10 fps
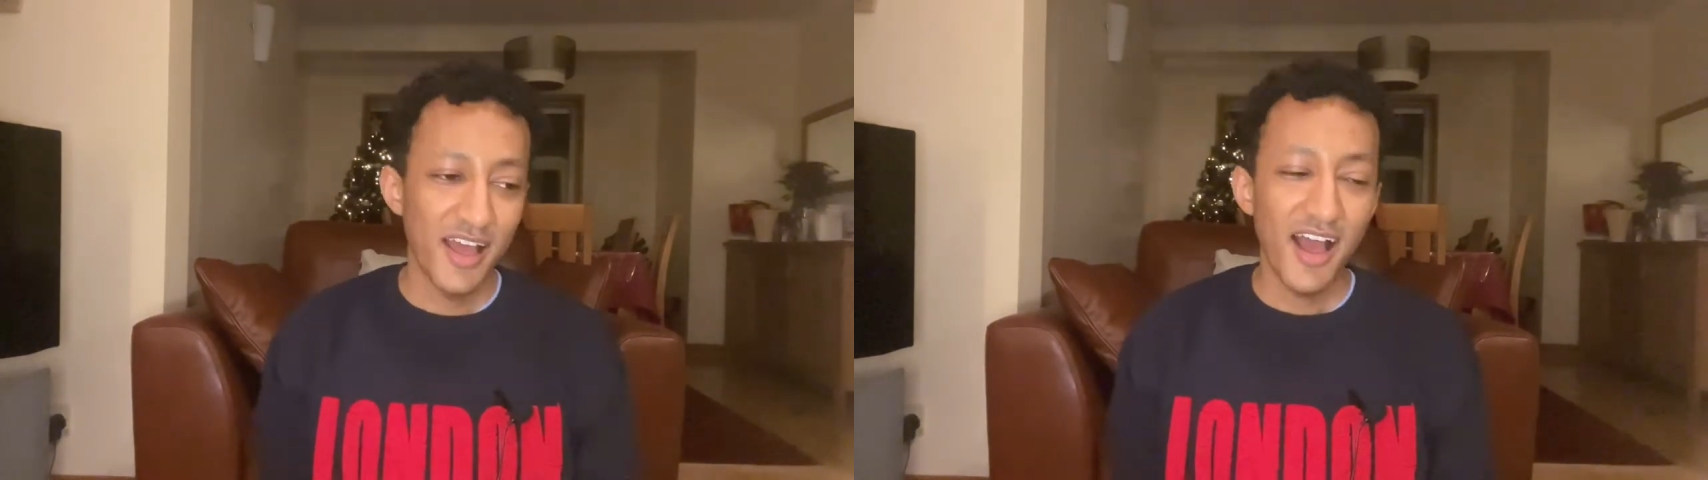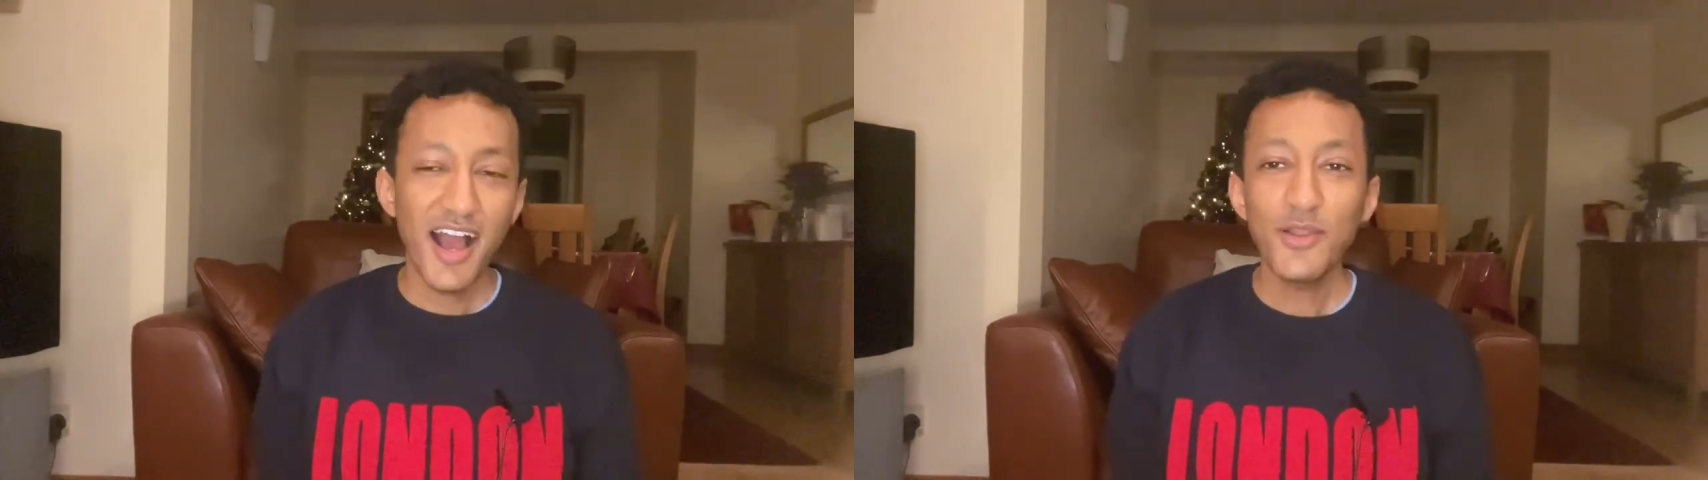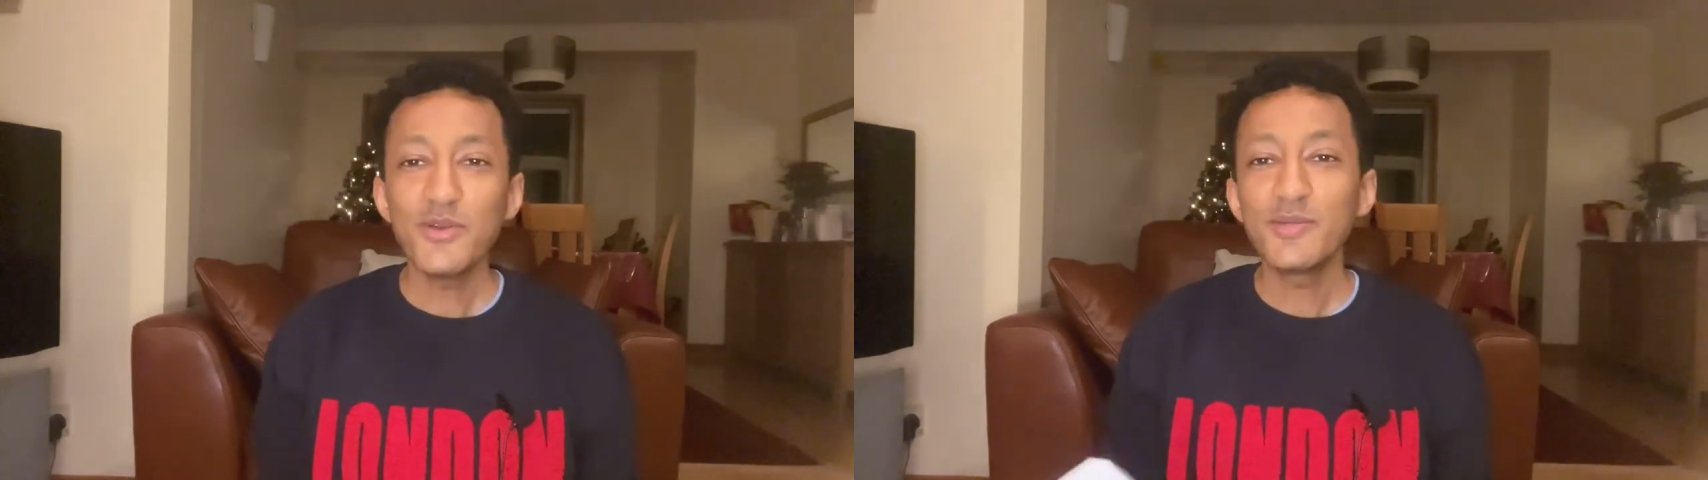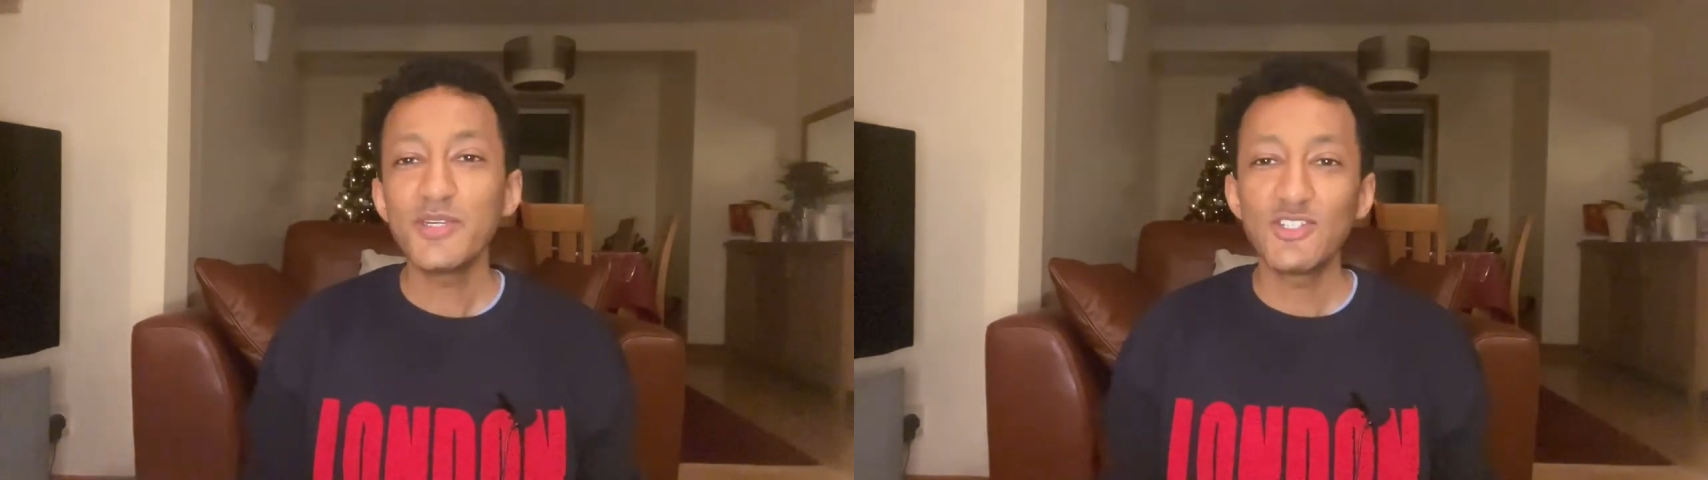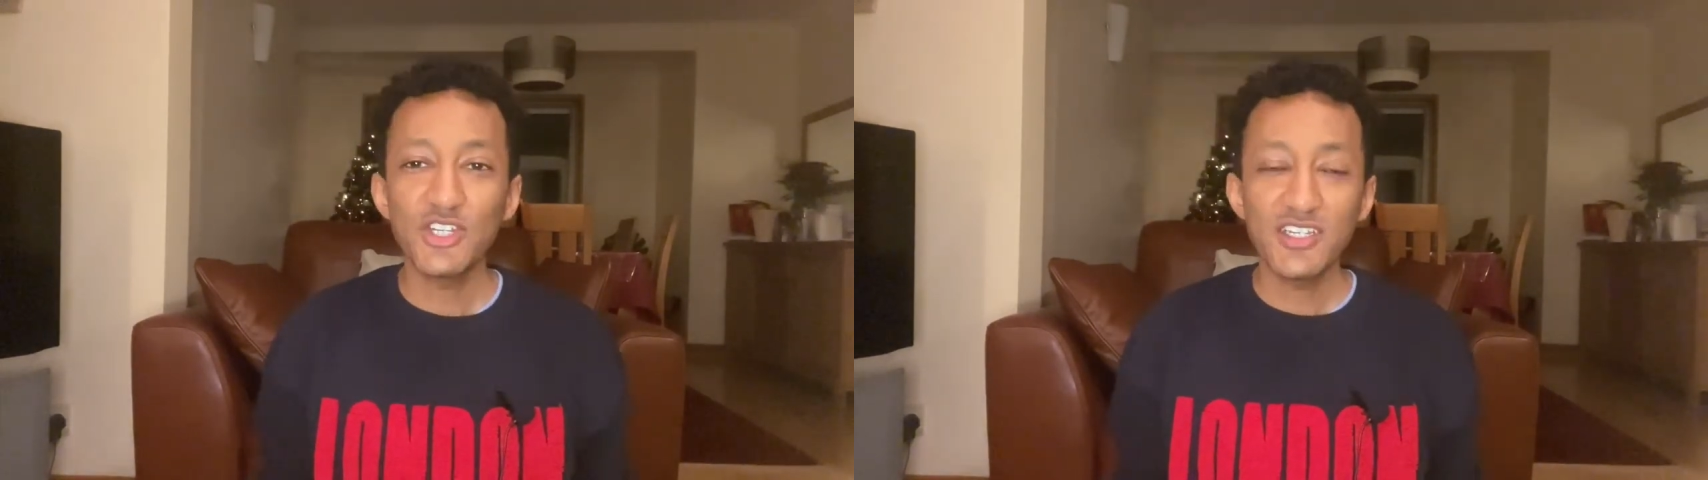I know it's a
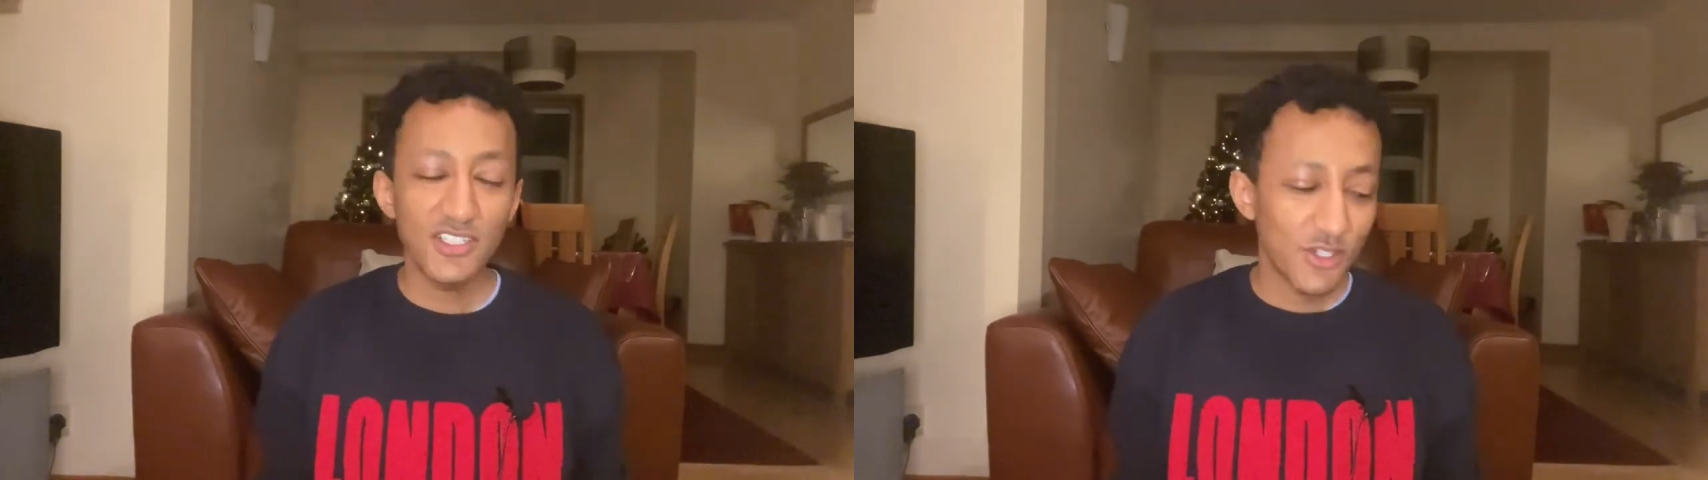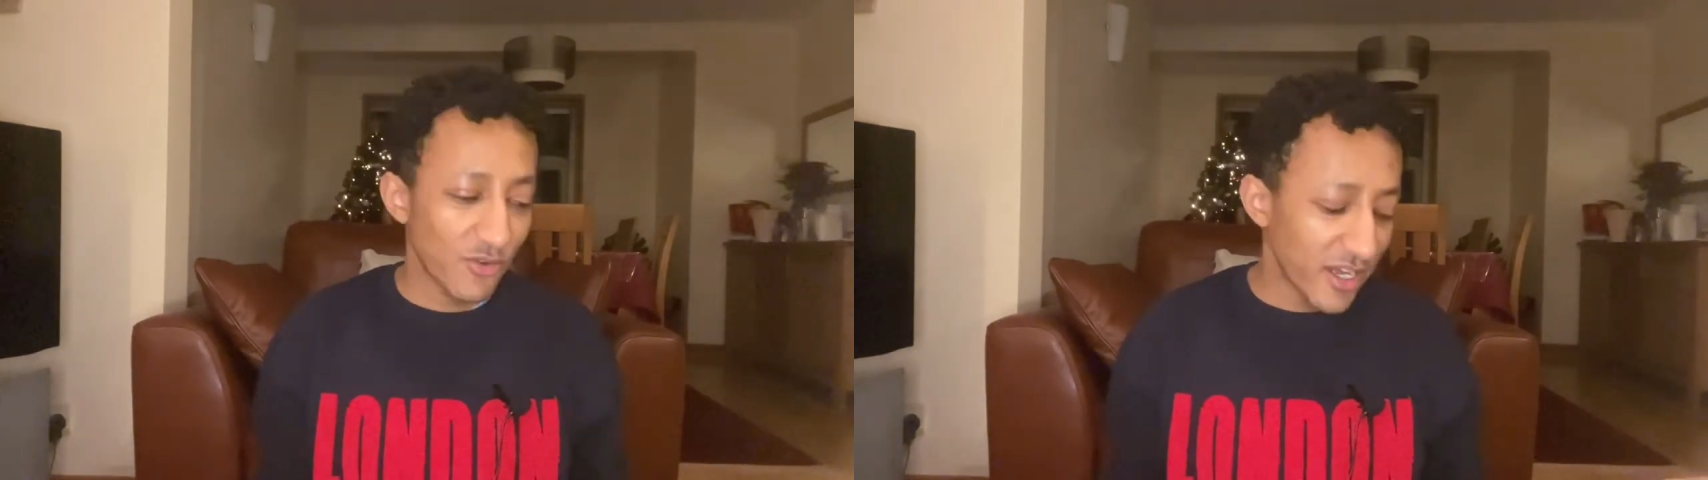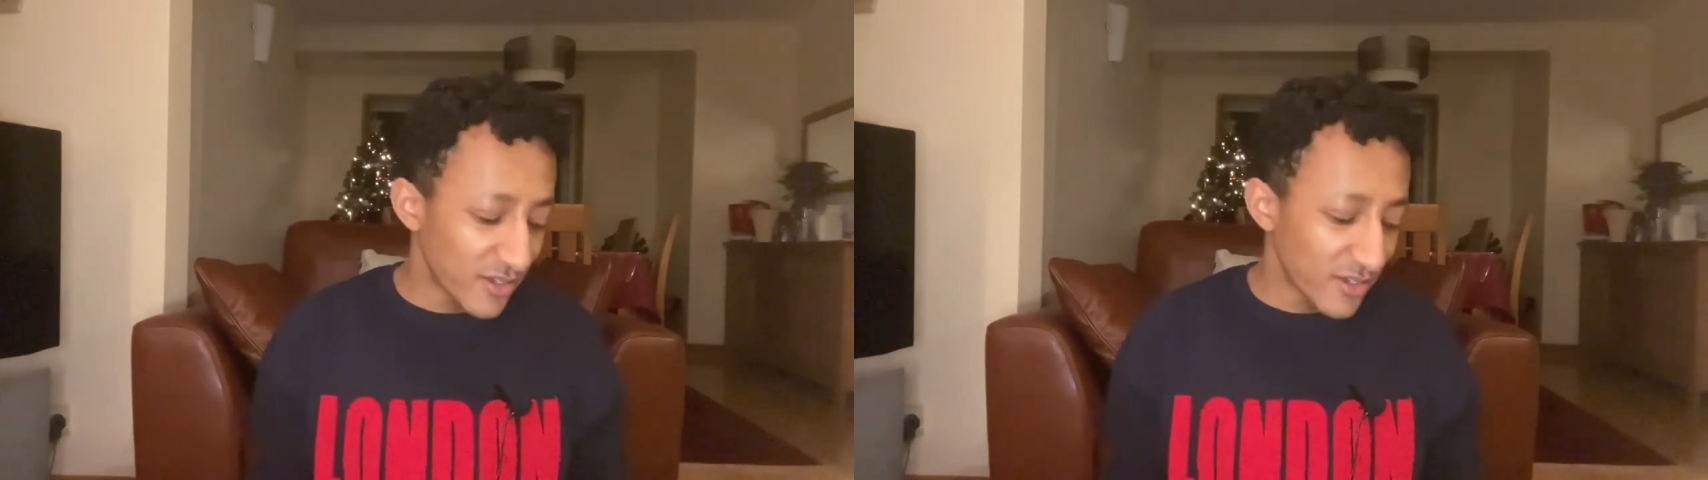bit cheesy to write